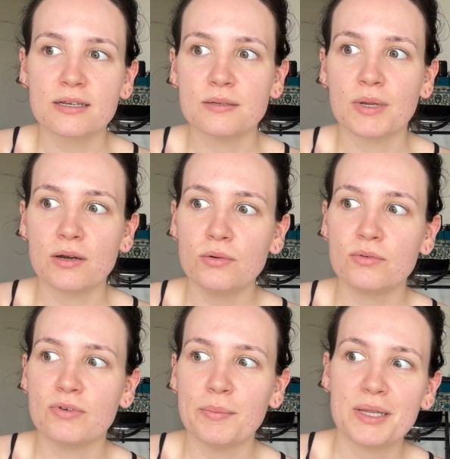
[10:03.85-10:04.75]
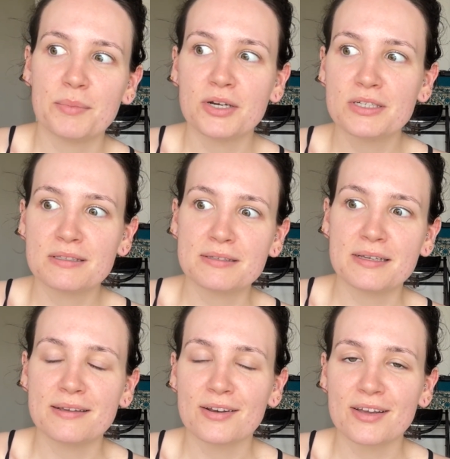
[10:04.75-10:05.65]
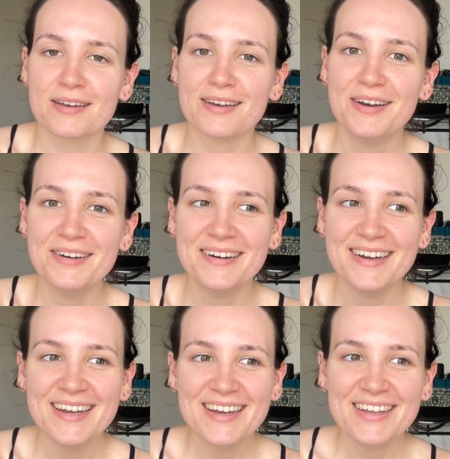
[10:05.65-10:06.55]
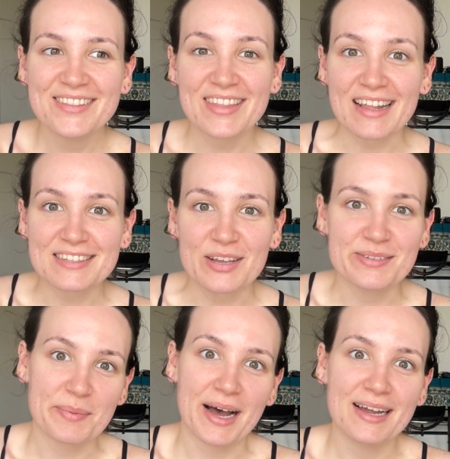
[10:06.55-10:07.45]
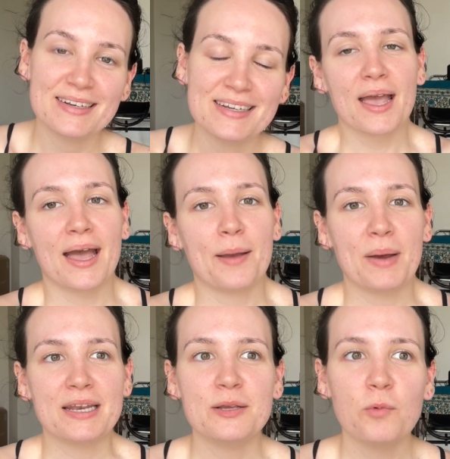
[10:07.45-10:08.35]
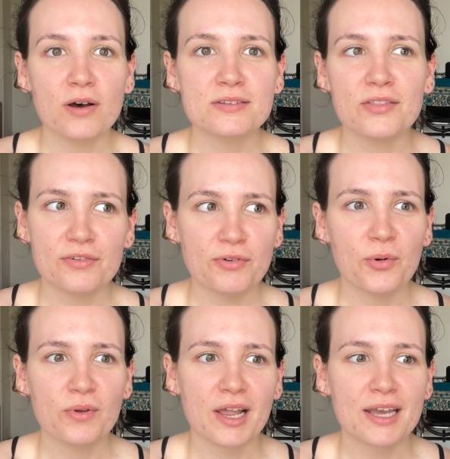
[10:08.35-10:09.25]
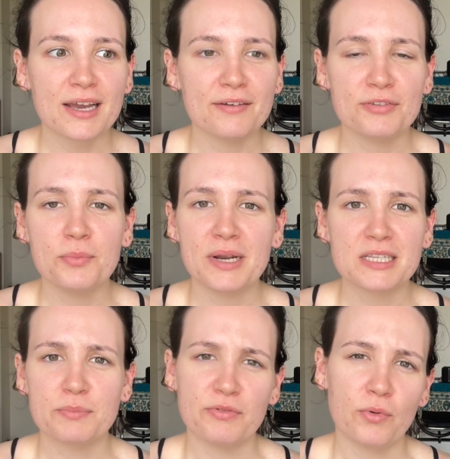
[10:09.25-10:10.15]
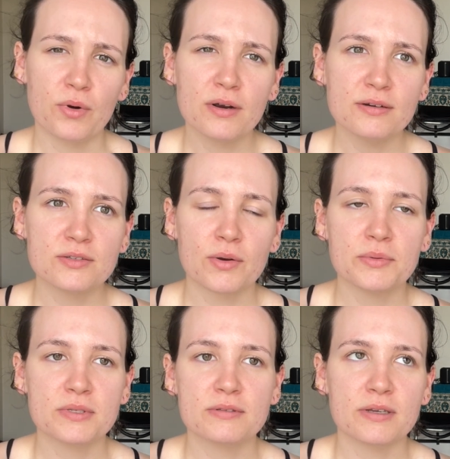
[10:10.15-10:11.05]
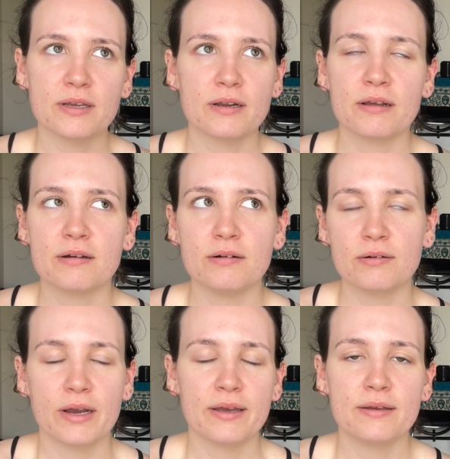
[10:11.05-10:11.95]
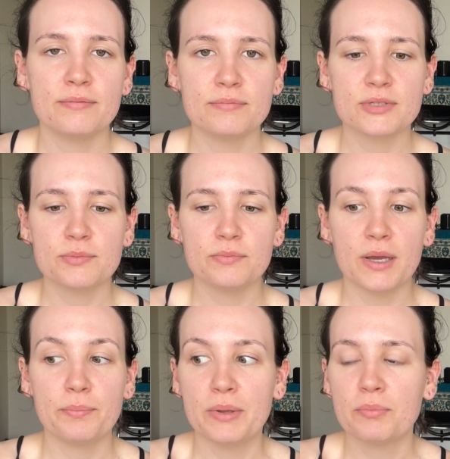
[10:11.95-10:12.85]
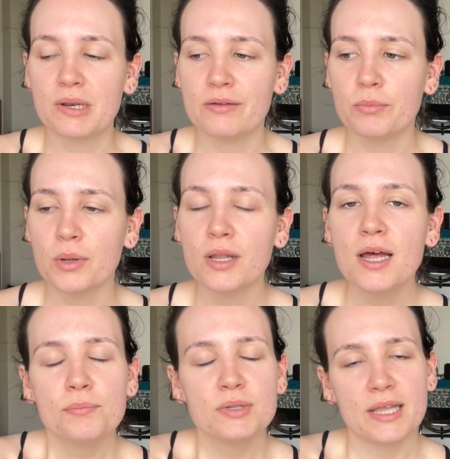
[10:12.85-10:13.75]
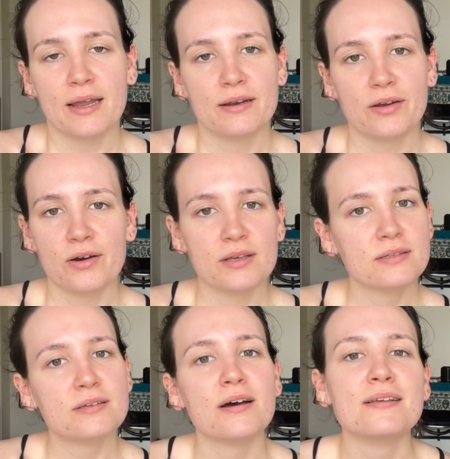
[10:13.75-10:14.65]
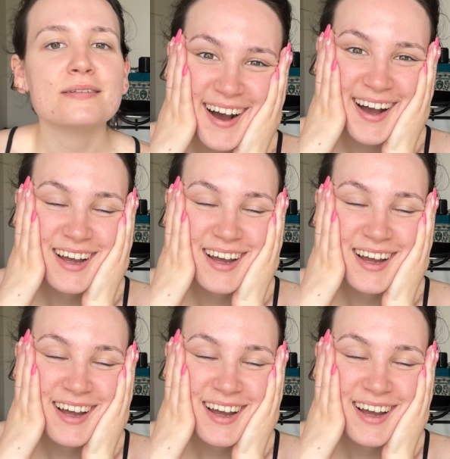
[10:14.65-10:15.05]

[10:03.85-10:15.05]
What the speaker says: So I'm like, oh, family emergency, like that sounds bad. And he was on the phone like a few minutes before. So I was thinking like, okay, it's a bit believable. But then guys.